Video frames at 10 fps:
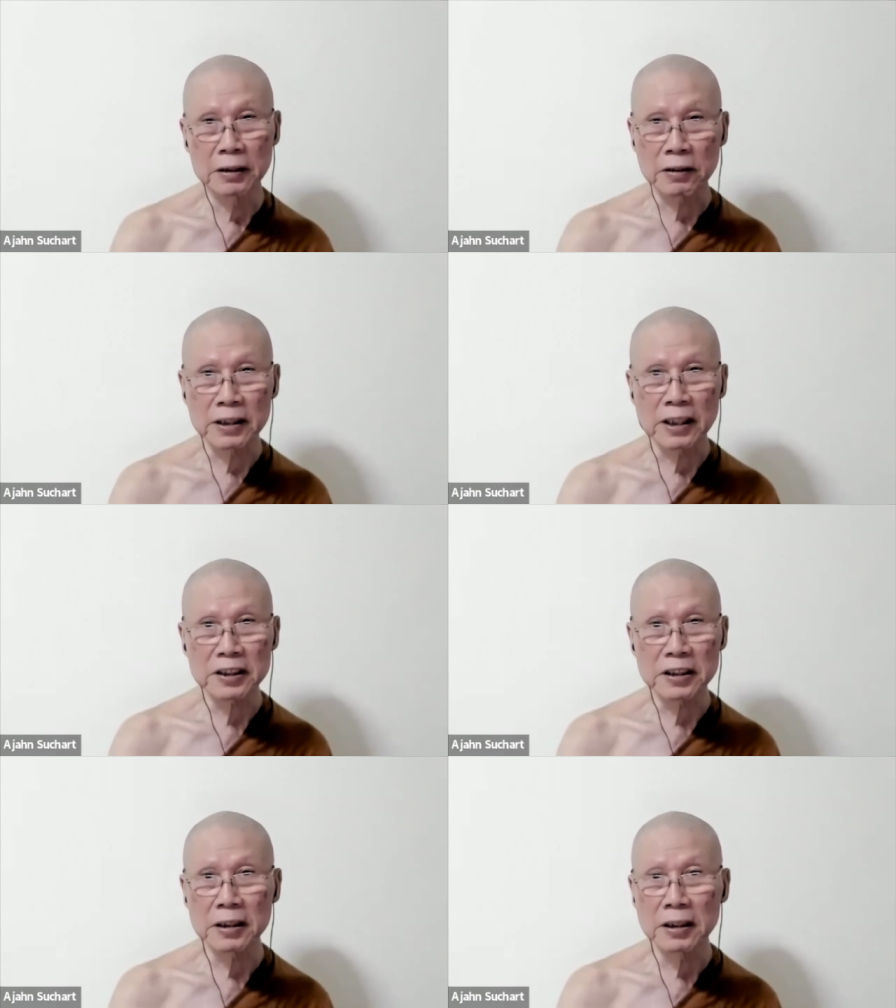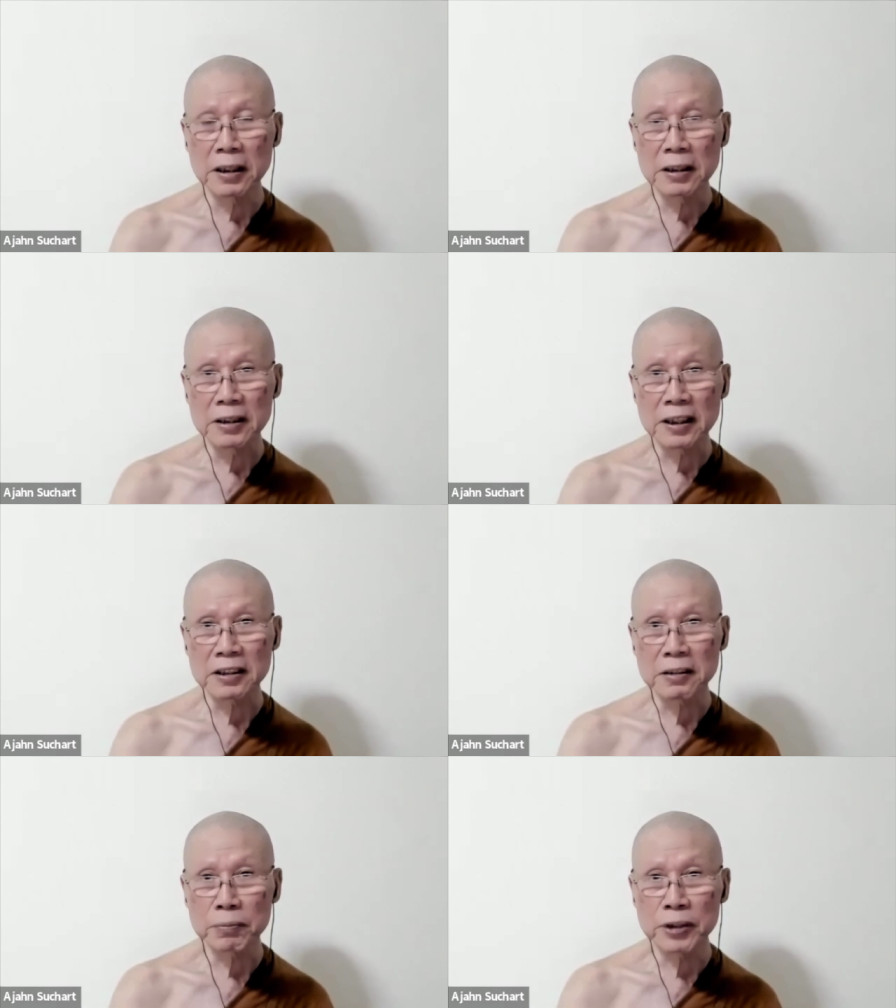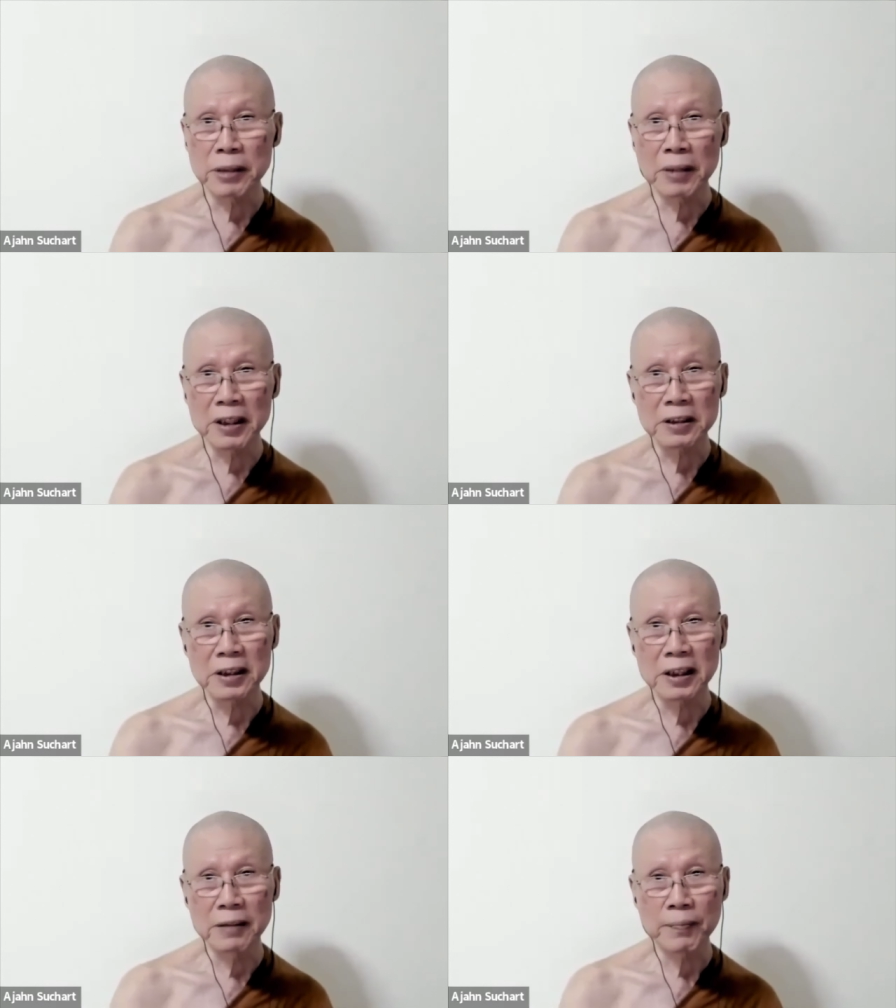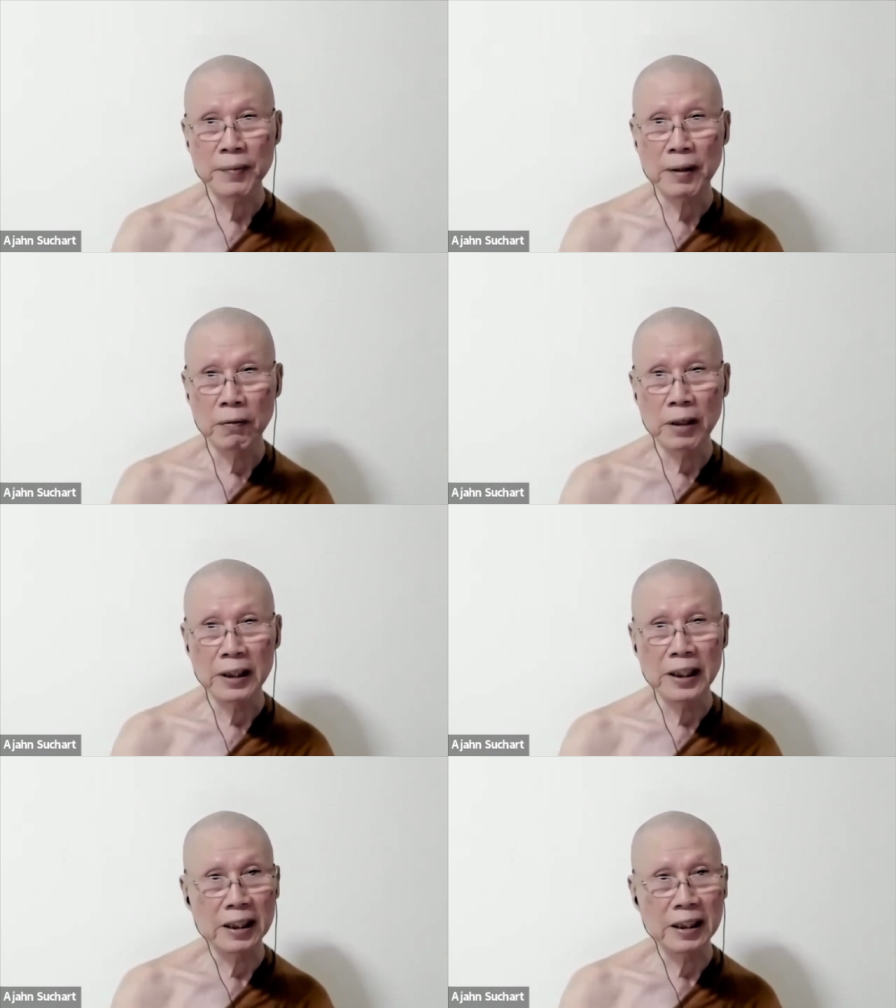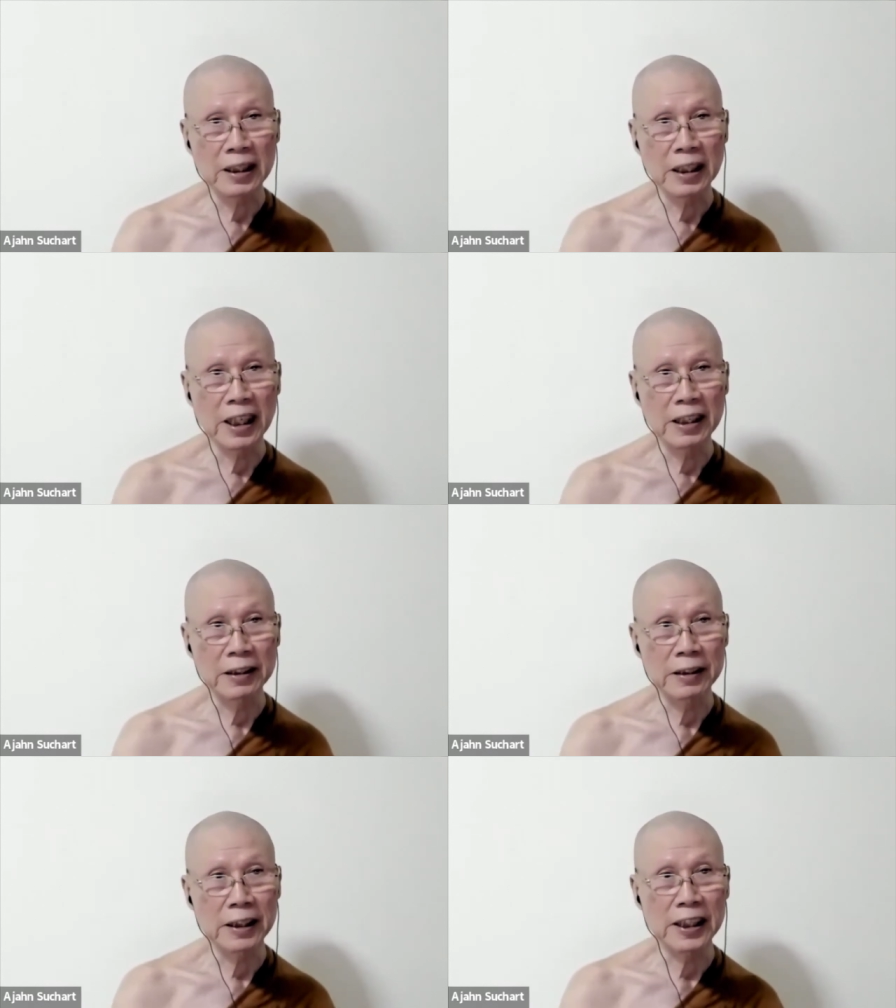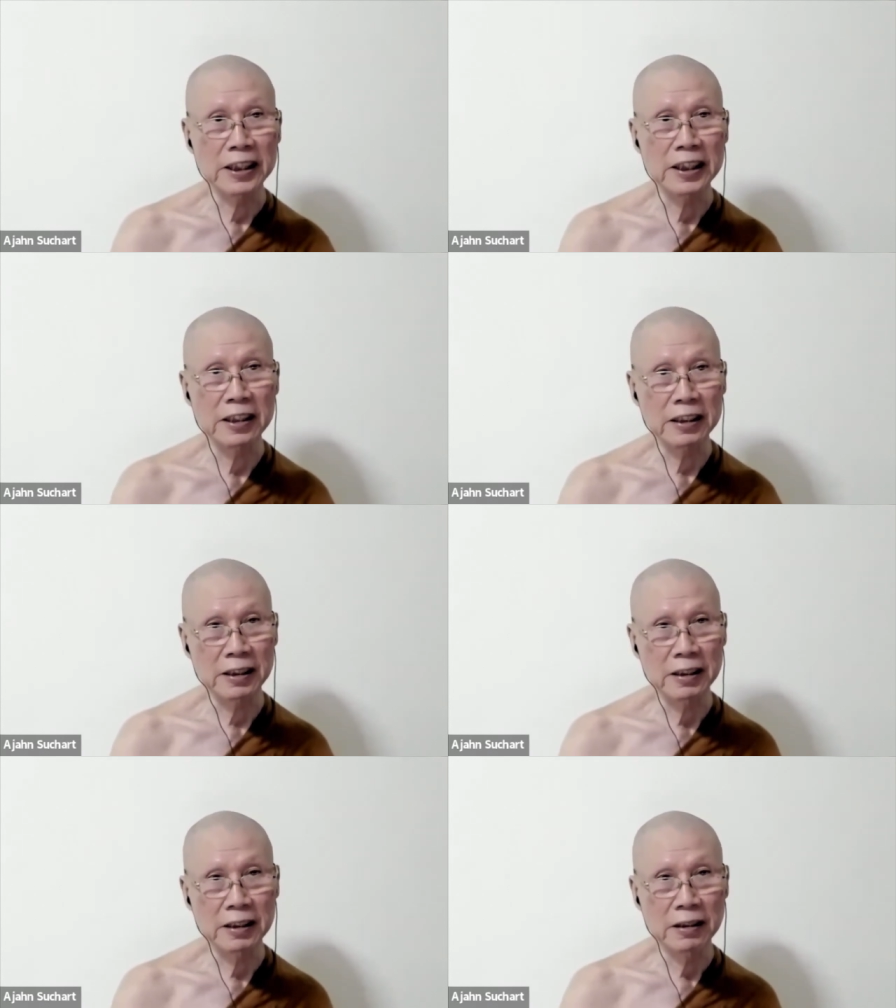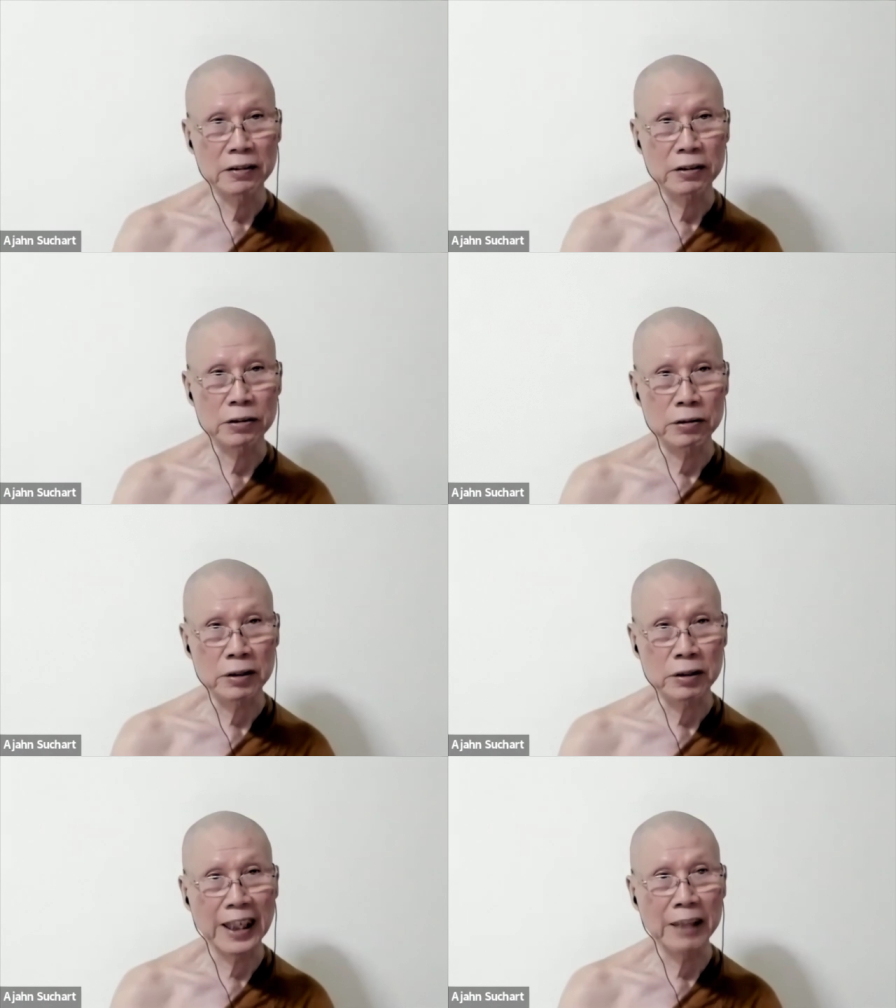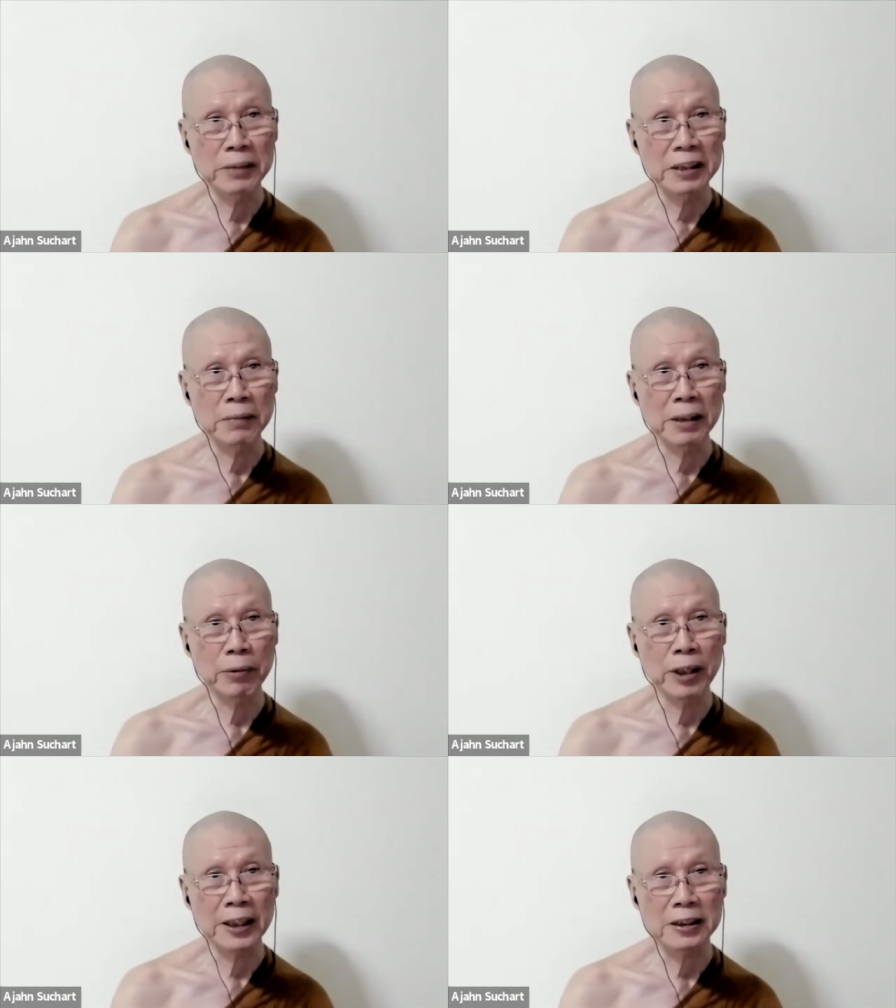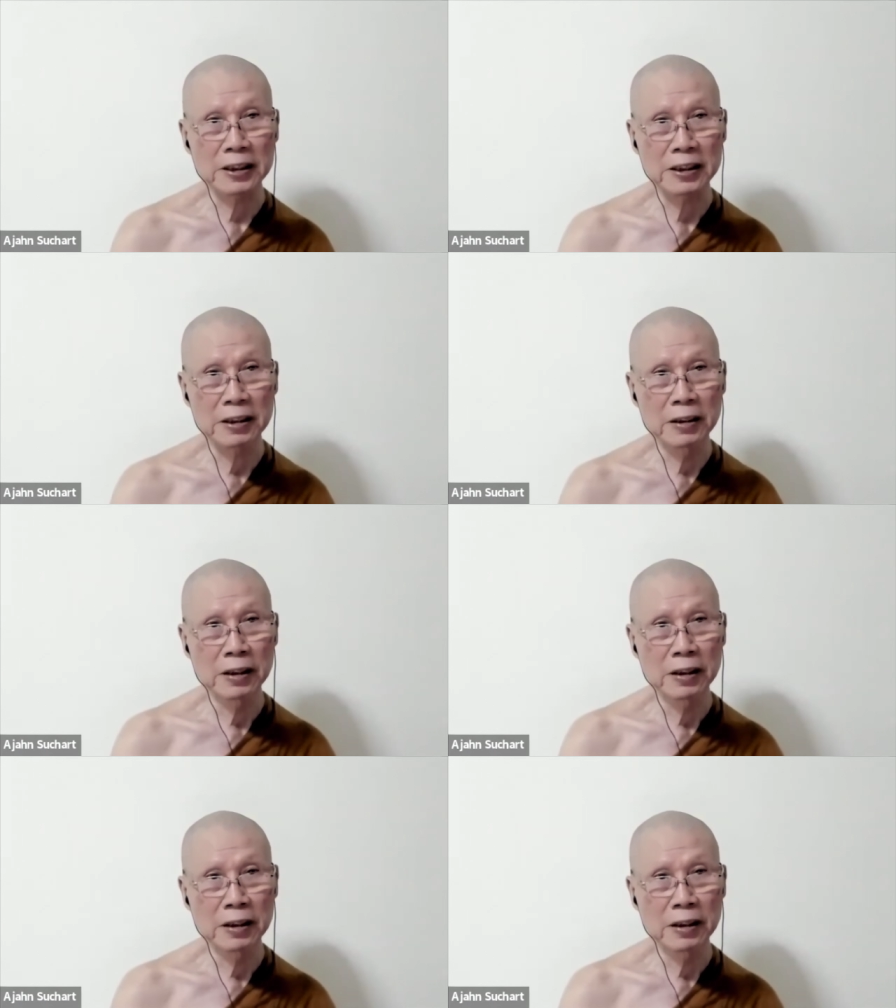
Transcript: So that's that's pretty much what I, I, I needed to guide me in my practice.